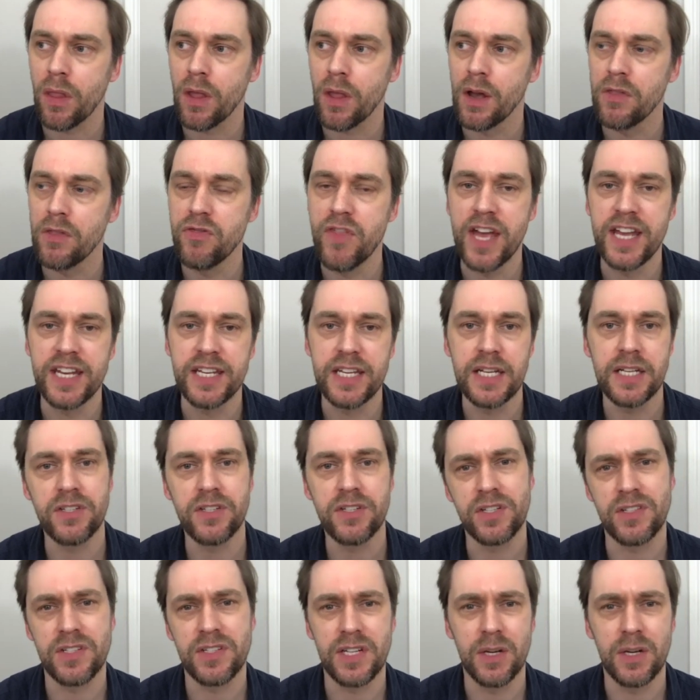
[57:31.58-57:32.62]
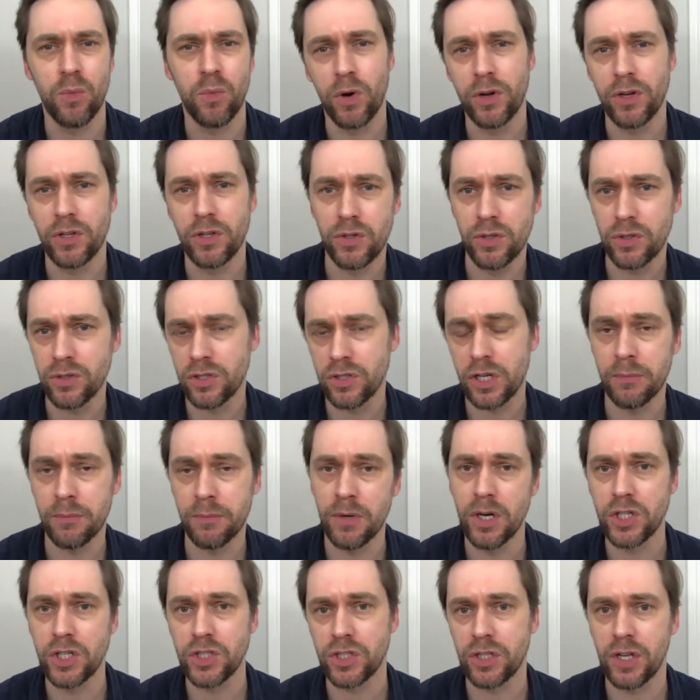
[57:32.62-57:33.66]
they need to see what a good
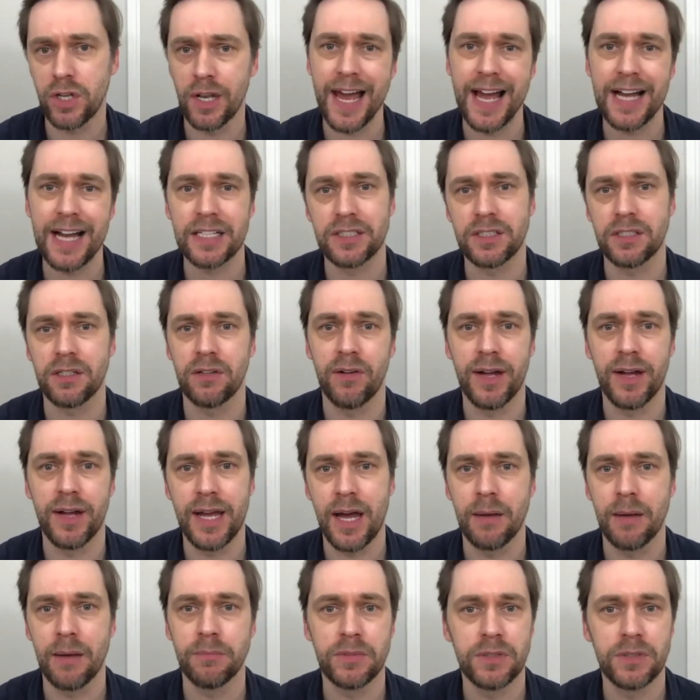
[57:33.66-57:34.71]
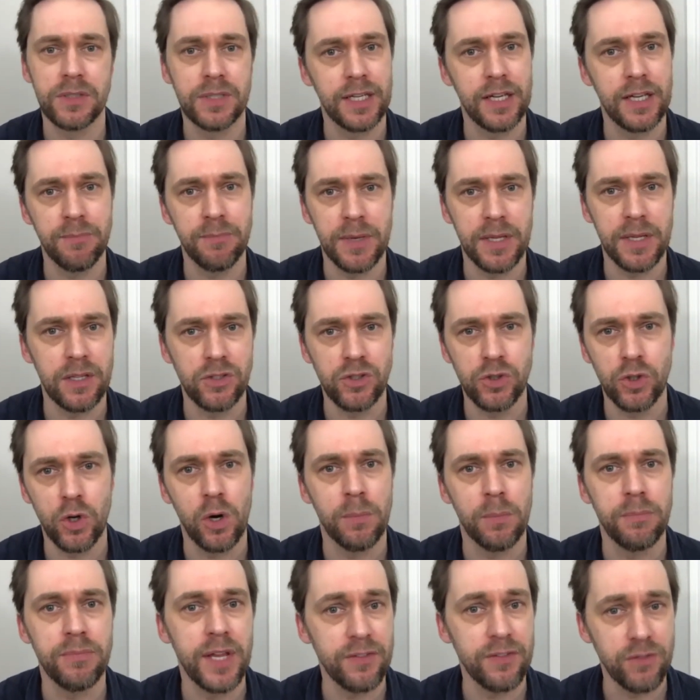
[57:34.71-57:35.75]
commercial actor I am to give me the
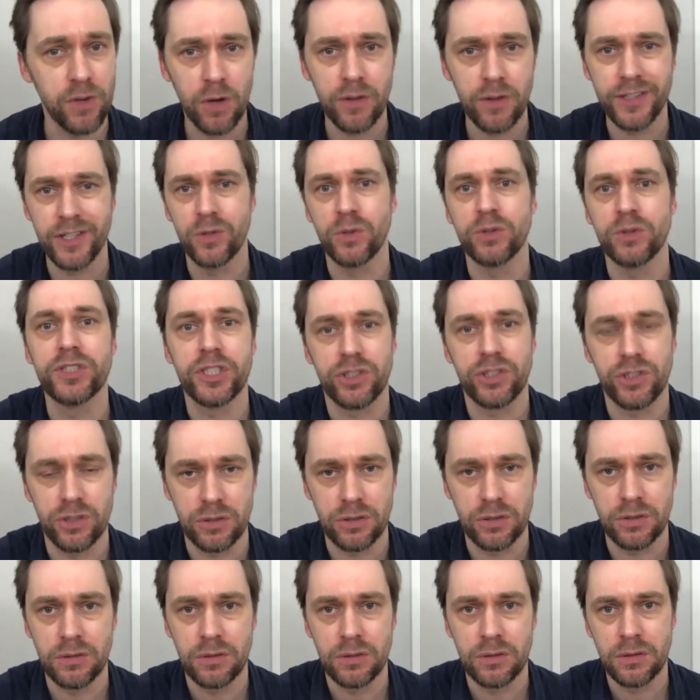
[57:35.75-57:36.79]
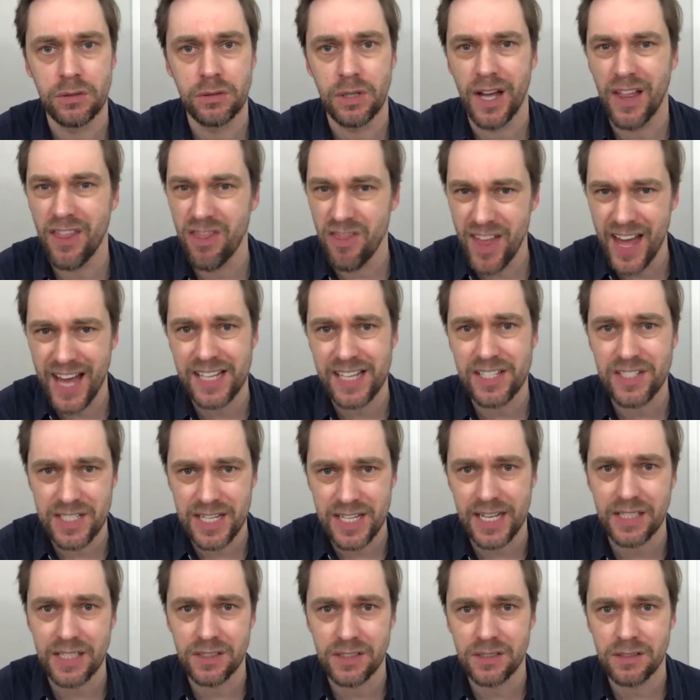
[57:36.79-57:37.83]
job. They've got the audition and that's
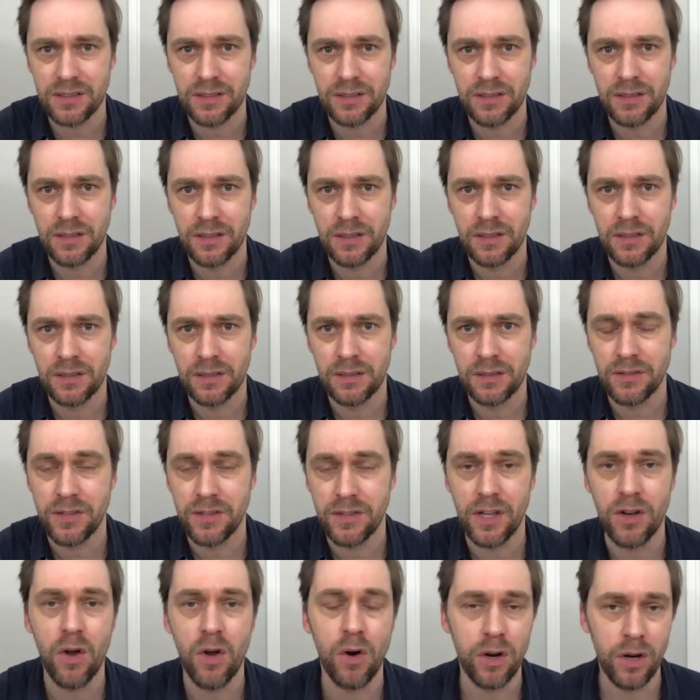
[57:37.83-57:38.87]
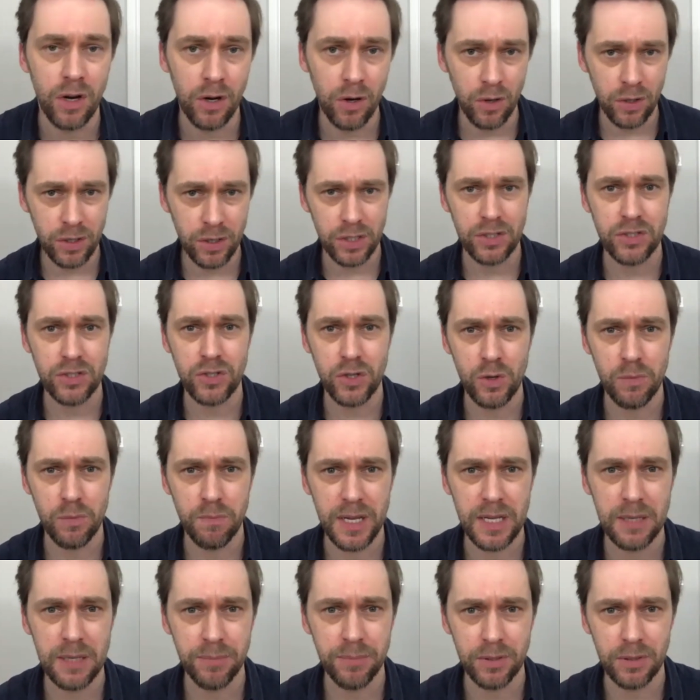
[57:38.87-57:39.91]
it. They're not going to look at two
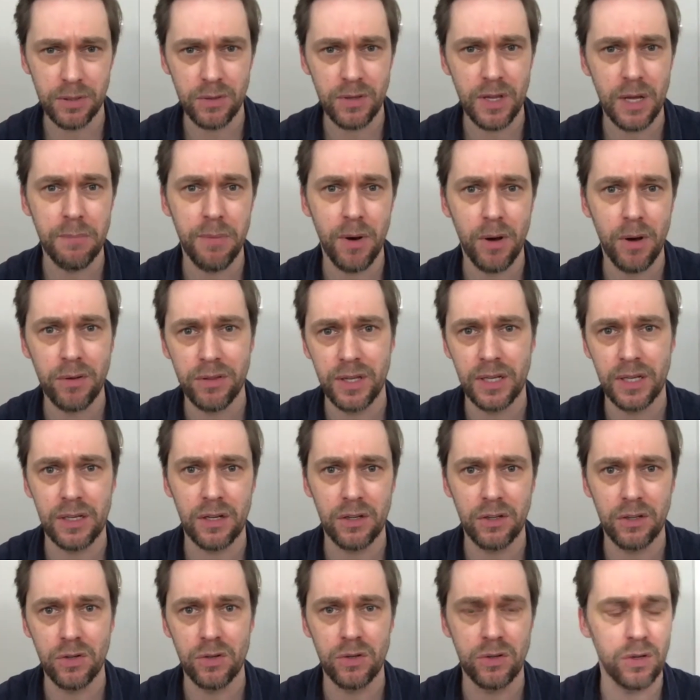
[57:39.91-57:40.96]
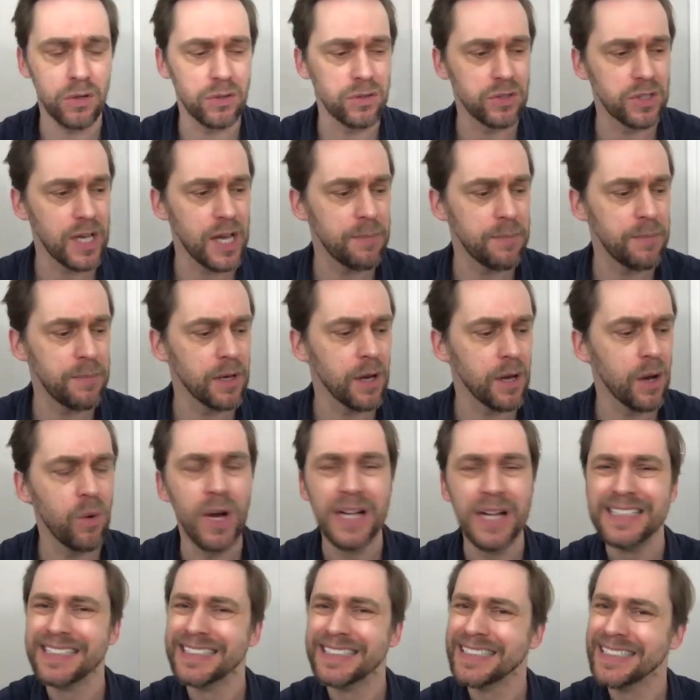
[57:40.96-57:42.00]
people who they both think are good on tape and go,
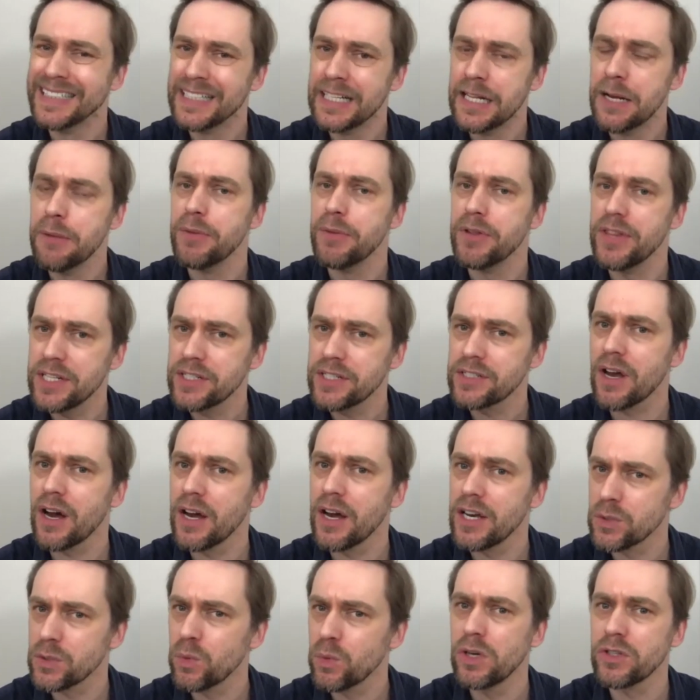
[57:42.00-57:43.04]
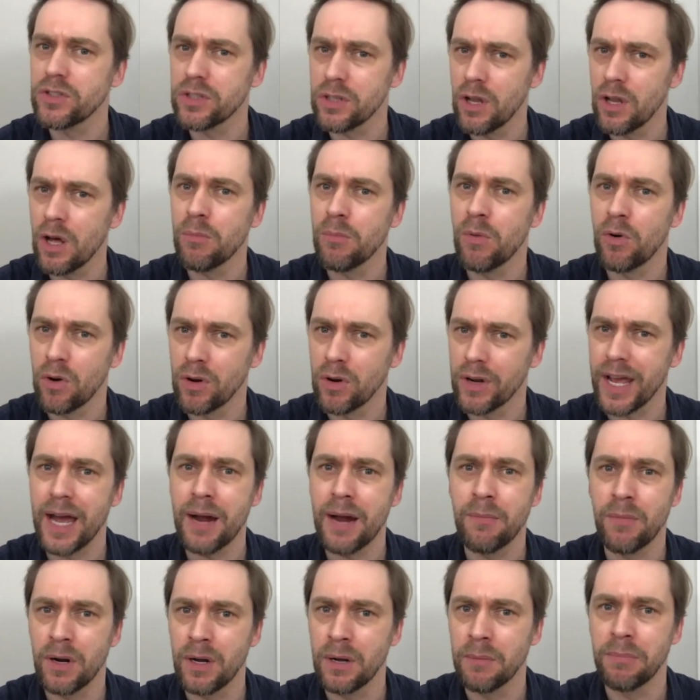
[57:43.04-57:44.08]
but this guy's worked a lot more on
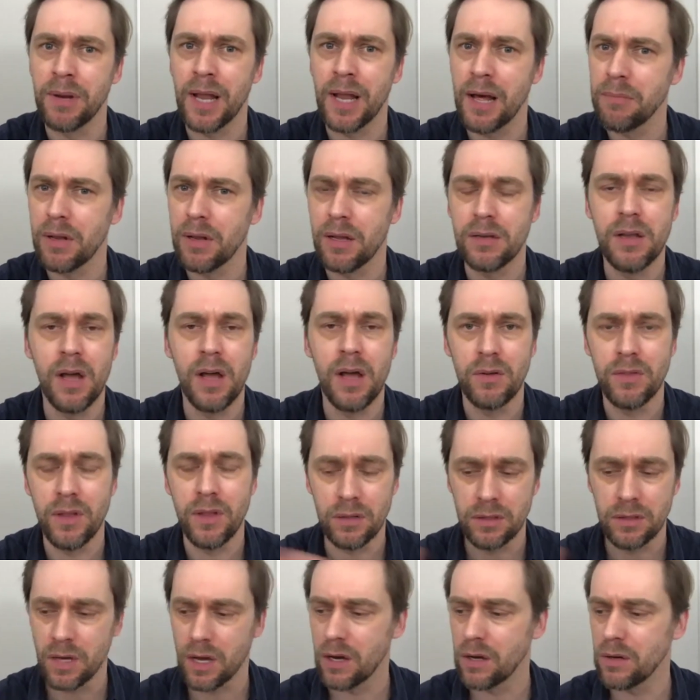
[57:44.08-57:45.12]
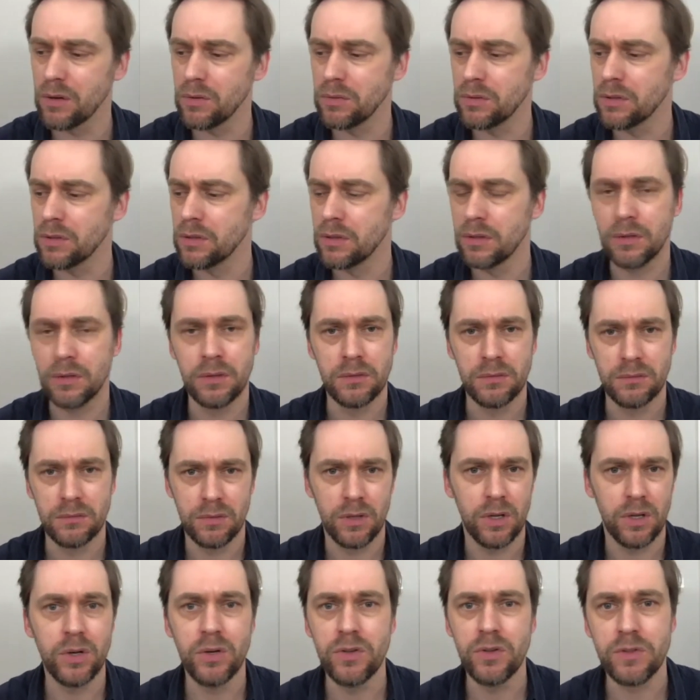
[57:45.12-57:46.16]
camera, blah, blah. No, they'll go,
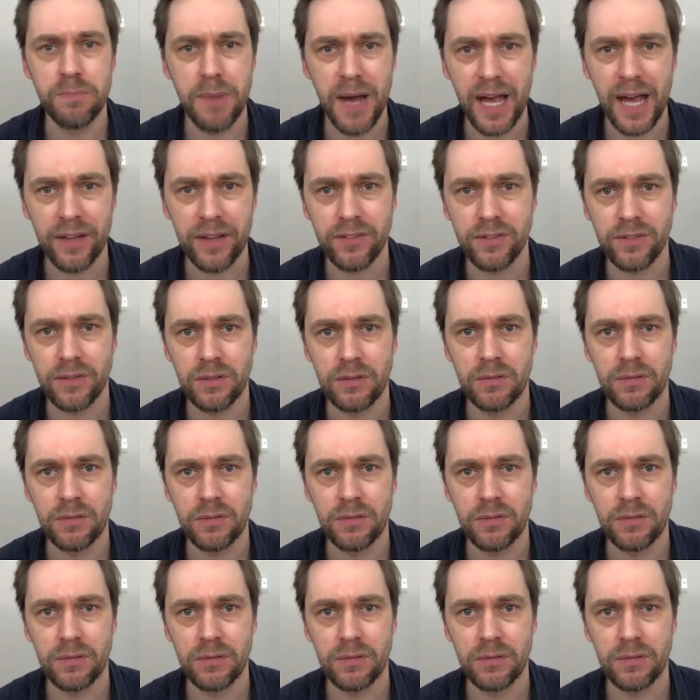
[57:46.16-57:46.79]
who's best?